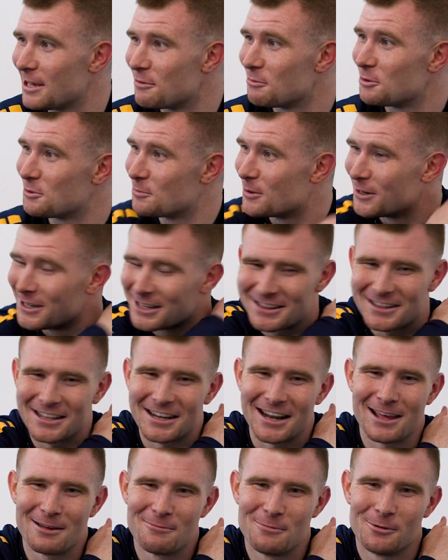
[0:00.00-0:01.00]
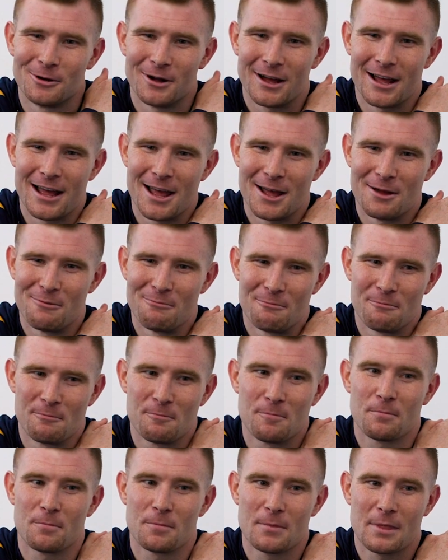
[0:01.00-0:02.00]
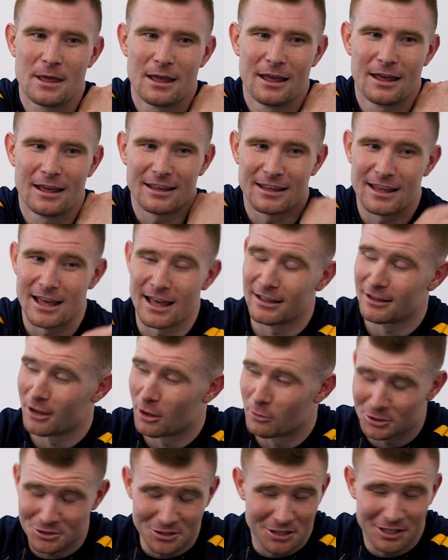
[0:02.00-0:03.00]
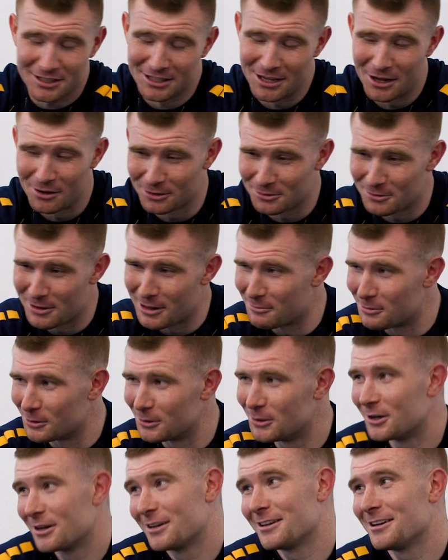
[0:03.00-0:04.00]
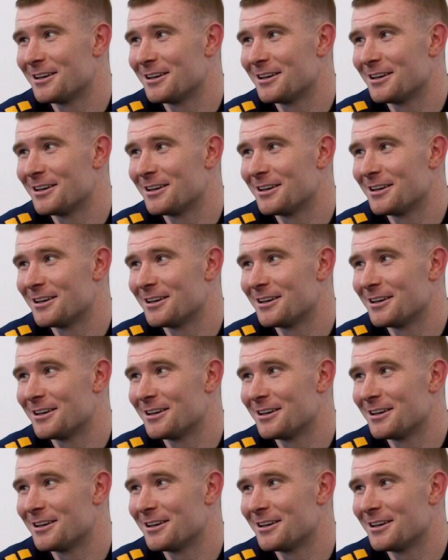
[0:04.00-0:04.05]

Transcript: he was brilliant today. But um, yeah, I wish I got the goal as well. But look,